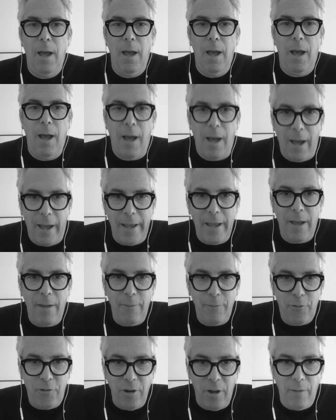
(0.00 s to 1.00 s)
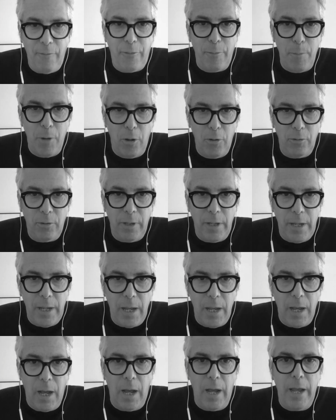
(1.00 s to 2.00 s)
Hi, I'm John from
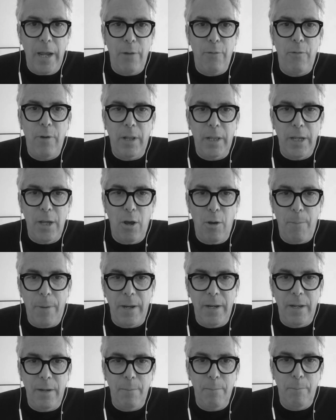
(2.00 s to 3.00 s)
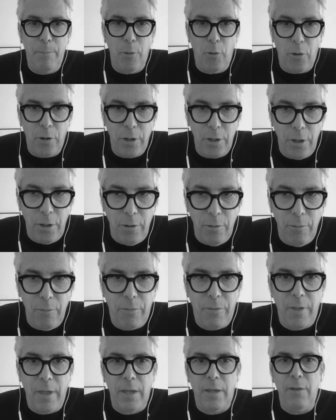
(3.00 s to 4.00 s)
Oatly. I really hope I didn't bore you.
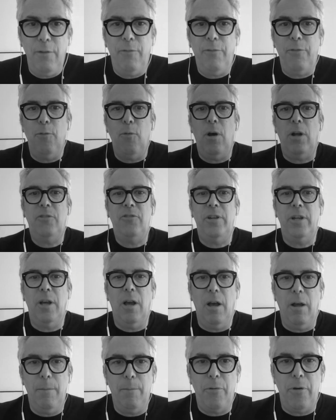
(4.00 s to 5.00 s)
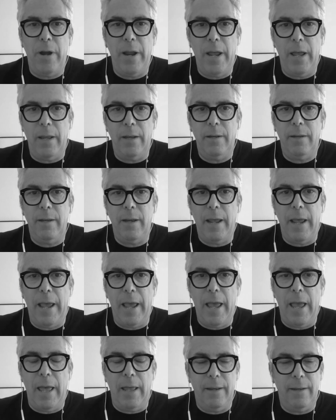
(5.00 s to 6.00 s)
Thank you for watching On Brand,
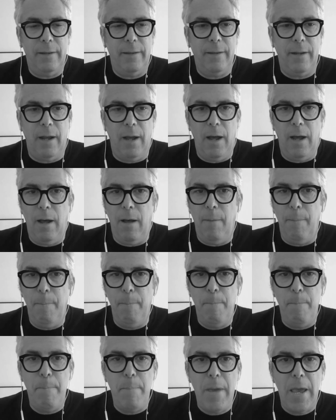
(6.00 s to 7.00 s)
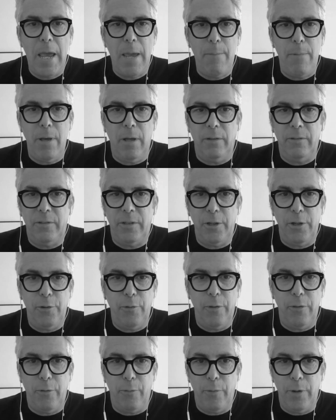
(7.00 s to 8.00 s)
and maybe I'll see you
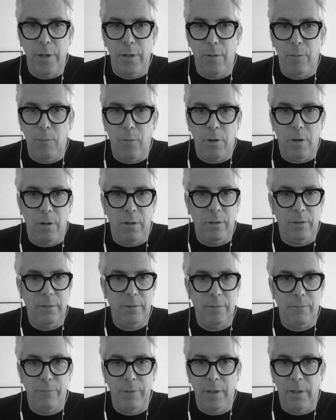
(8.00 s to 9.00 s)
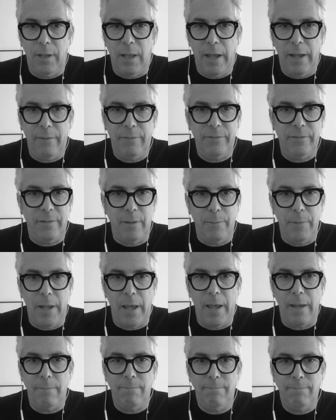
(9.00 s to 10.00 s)
in the real world, real life someday.